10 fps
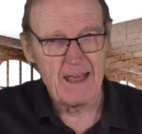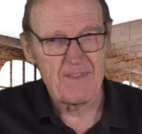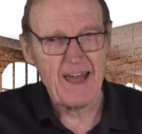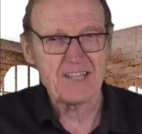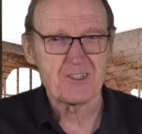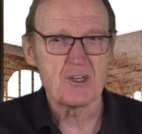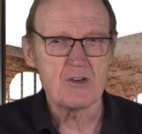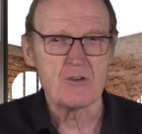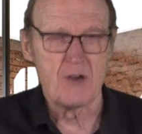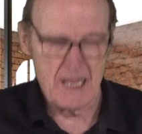That's
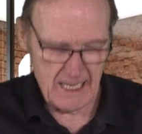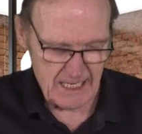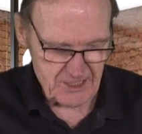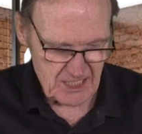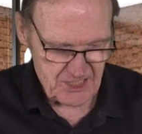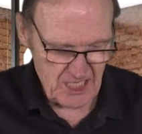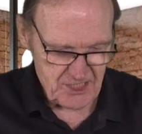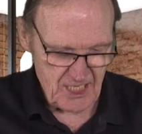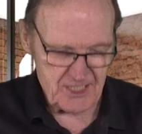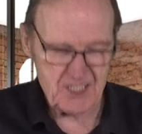new. It's got such
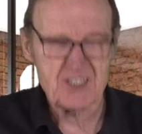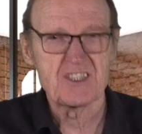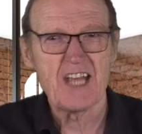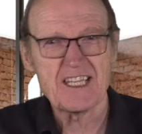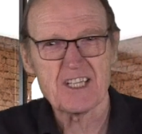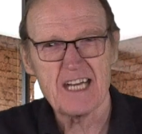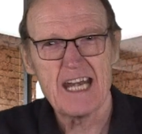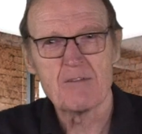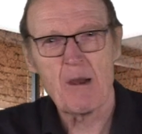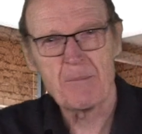things as
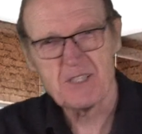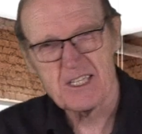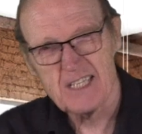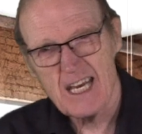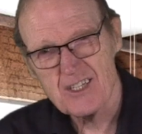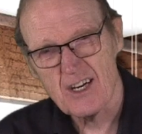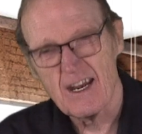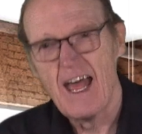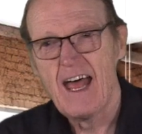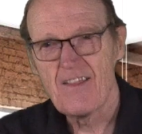designated representation.